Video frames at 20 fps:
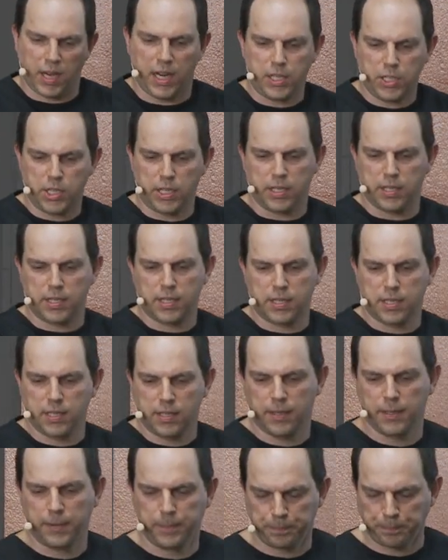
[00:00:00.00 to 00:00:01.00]
batches.
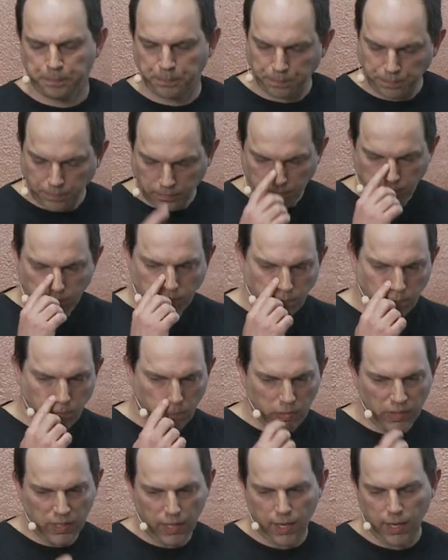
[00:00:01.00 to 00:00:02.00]

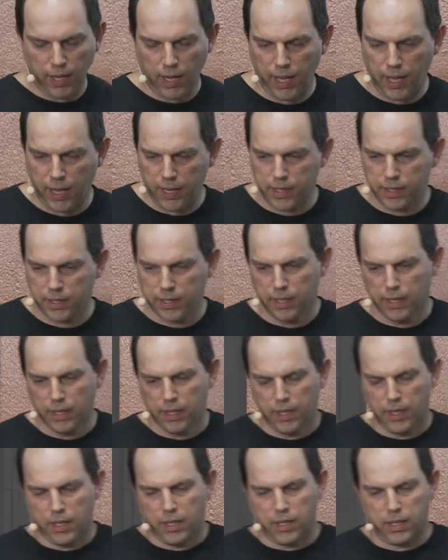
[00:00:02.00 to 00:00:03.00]
And
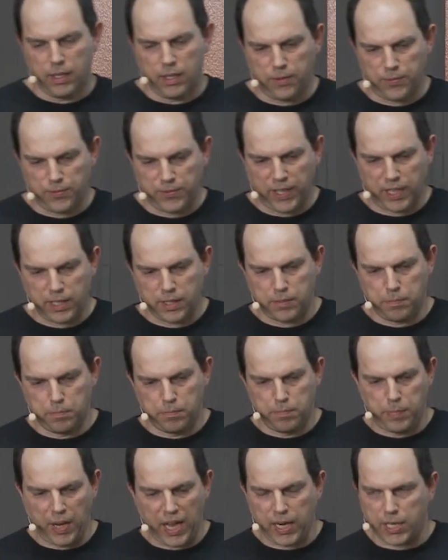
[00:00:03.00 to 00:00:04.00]
if
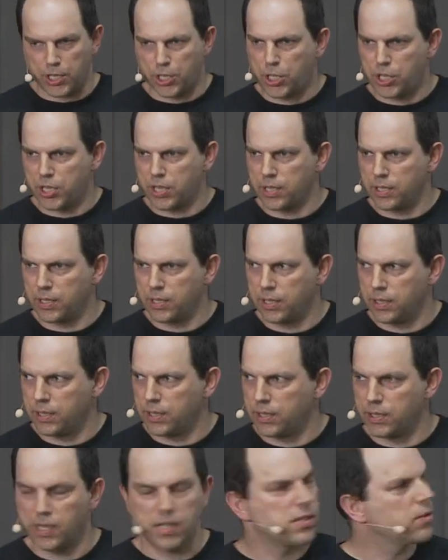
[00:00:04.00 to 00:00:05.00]
that batch
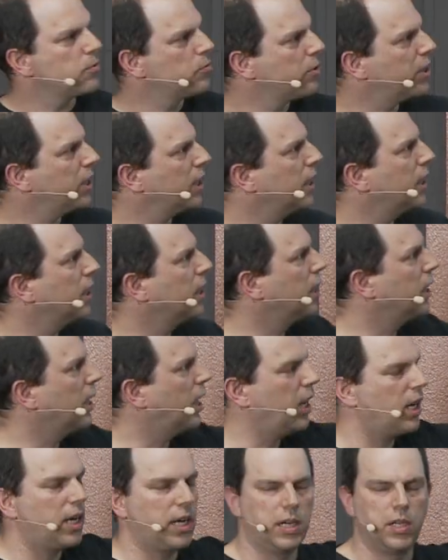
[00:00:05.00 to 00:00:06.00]
doesn't really
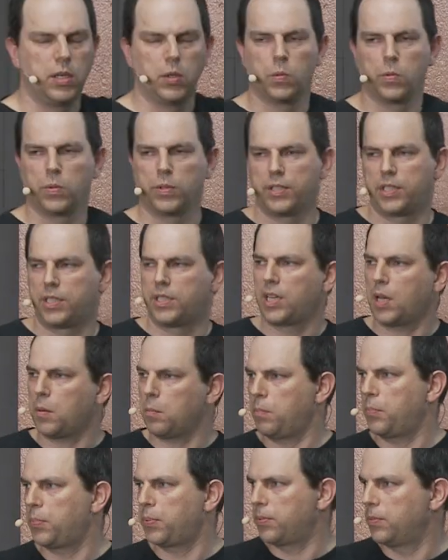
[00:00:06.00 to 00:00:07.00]
align with the
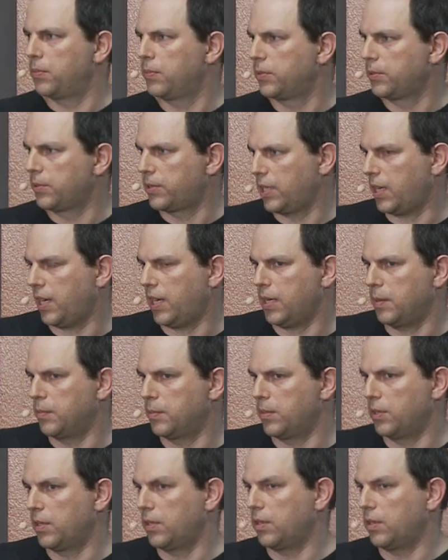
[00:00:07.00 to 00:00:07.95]
dump time